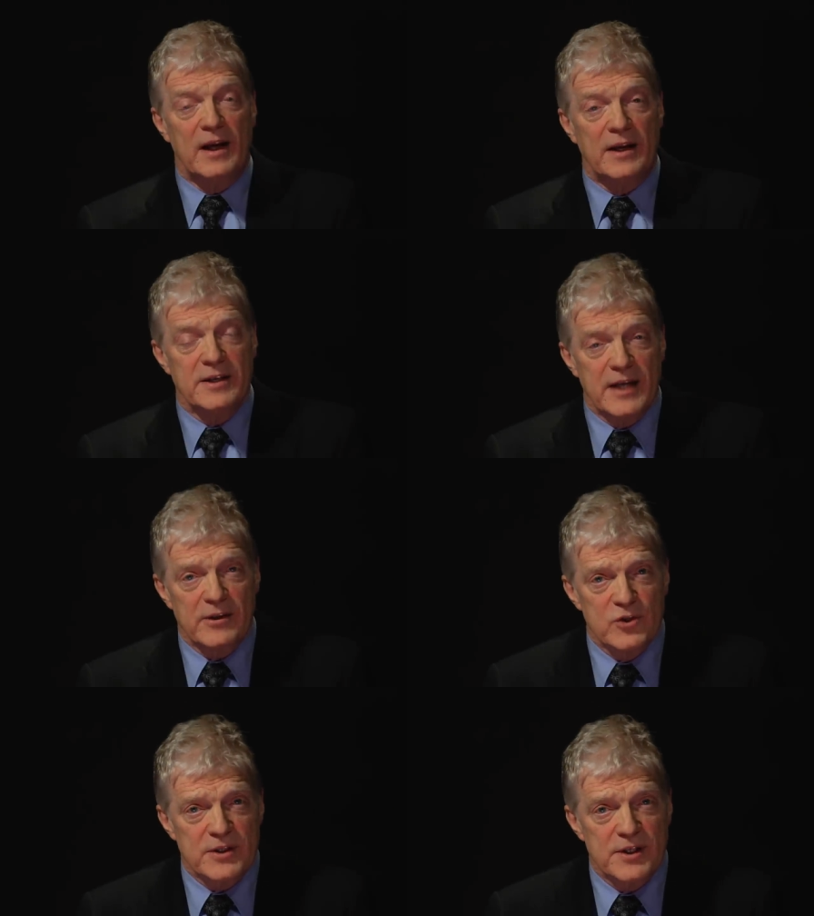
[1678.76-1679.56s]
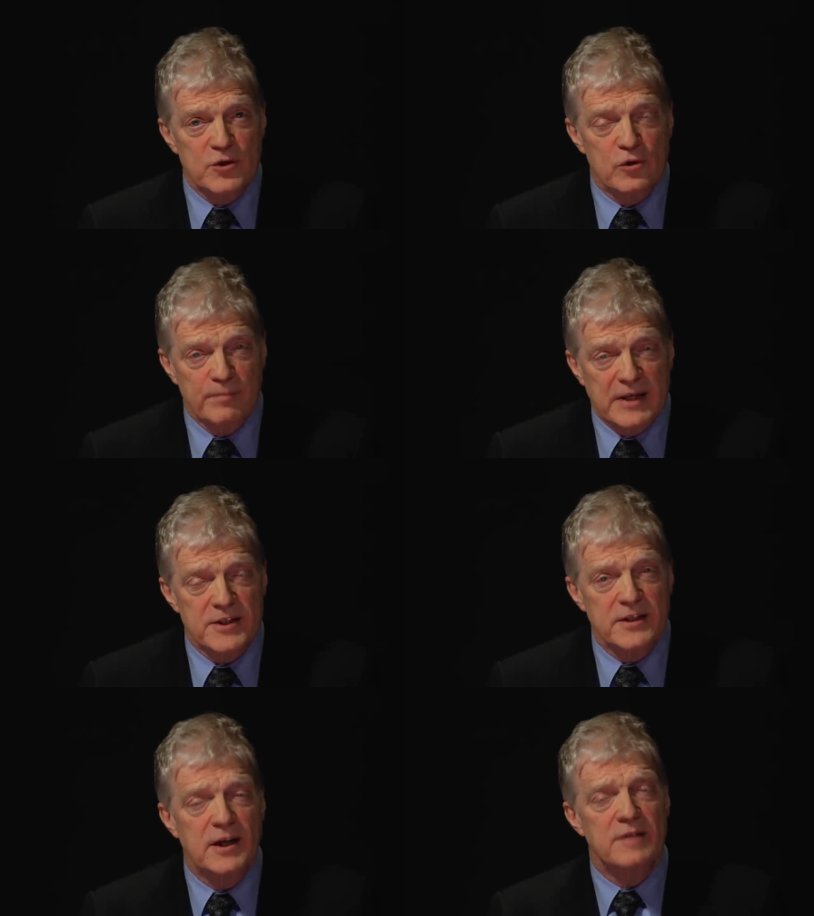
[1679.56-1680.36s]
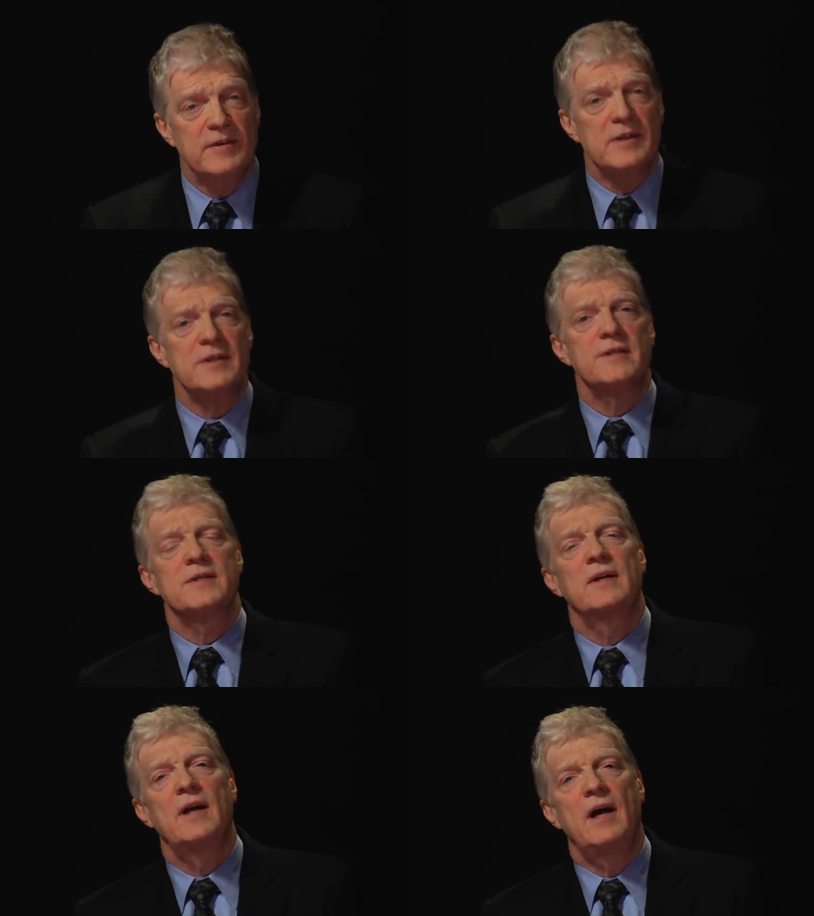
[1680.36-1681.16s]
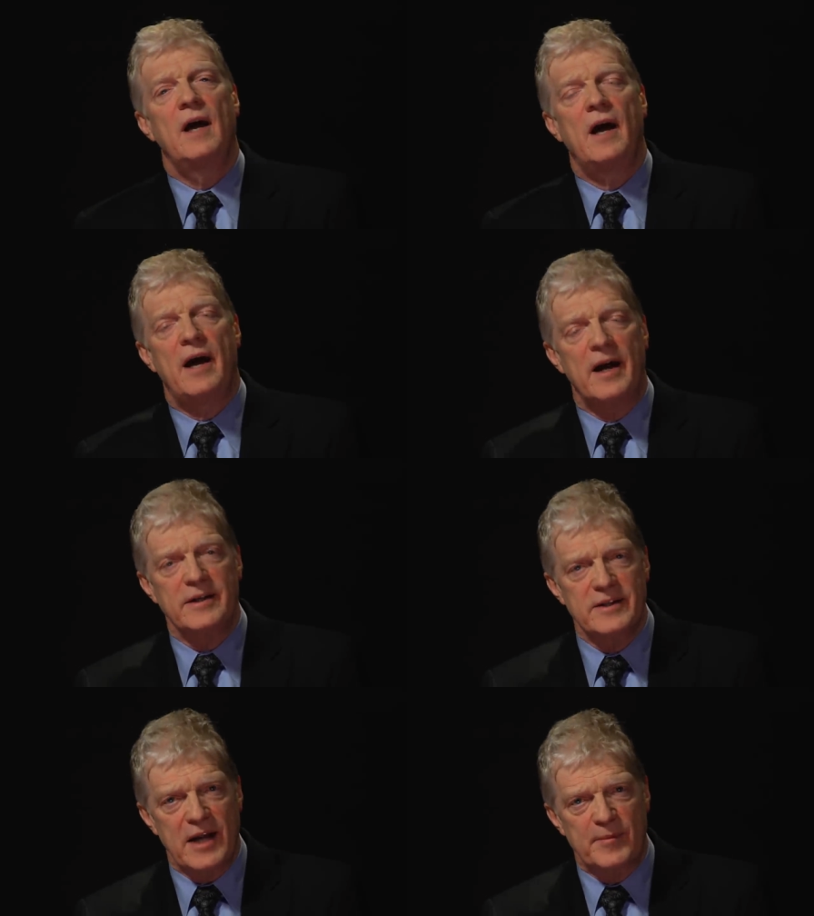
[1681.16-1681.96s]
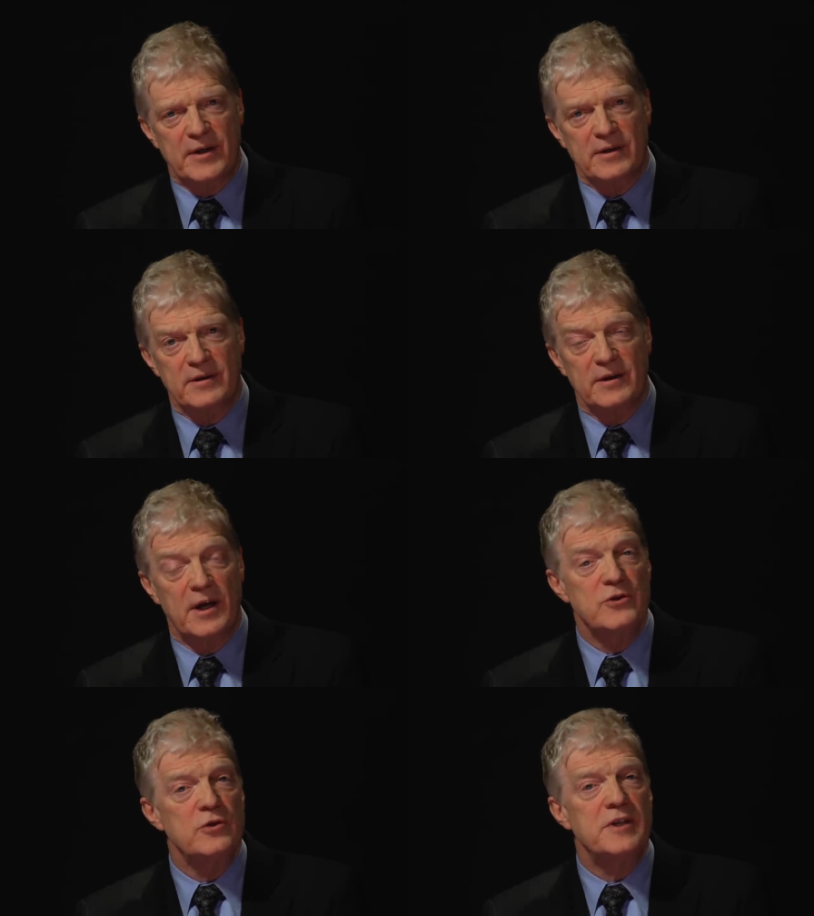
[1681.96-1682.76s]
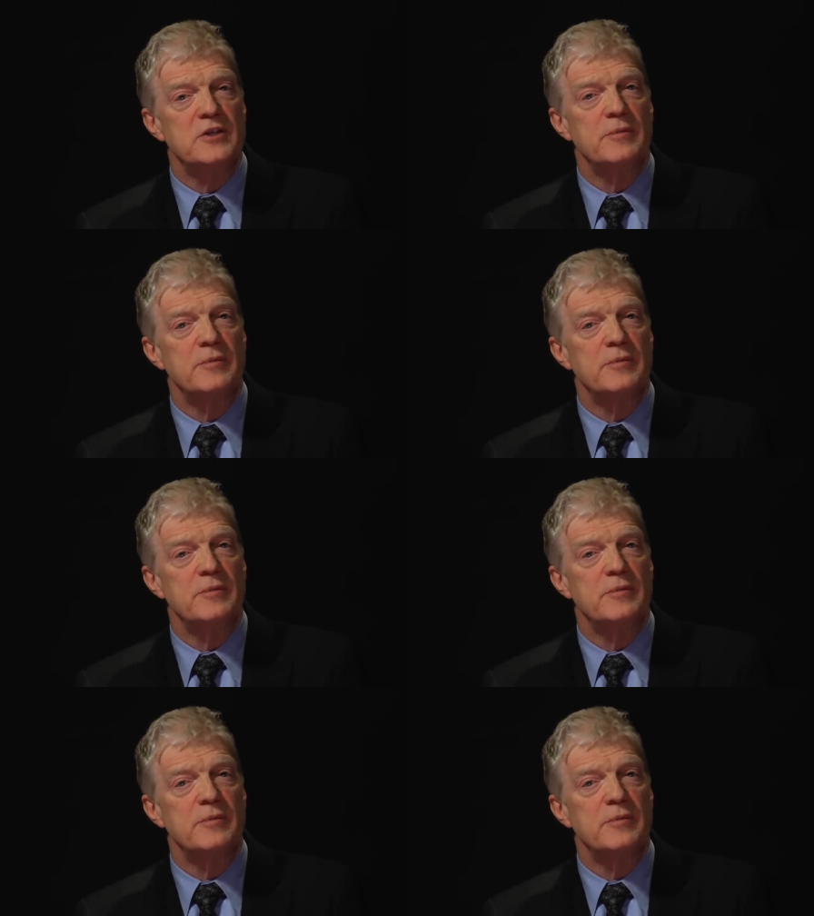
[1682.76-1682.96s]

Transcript: And intelligence is tremendously diverse, highly dynamic, and unique